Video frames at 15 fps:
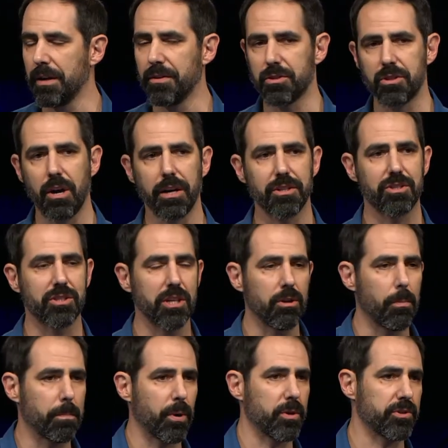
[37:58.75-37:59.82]
And there's not a single
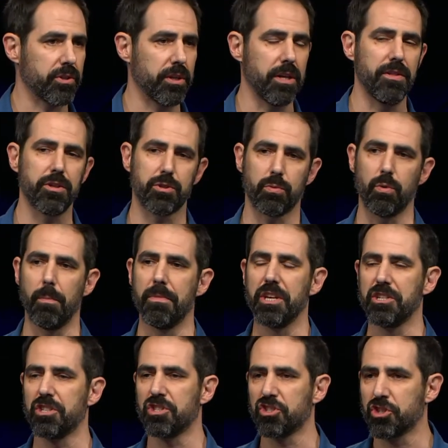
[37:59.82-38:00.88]
person in this room
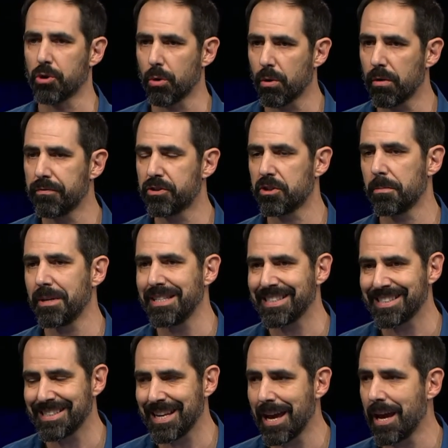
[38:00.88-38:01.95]
that deserves to be
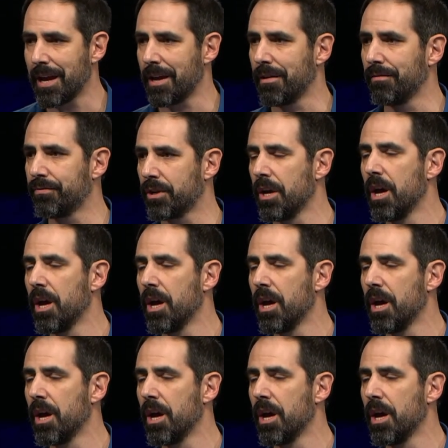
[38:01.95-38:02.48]
saved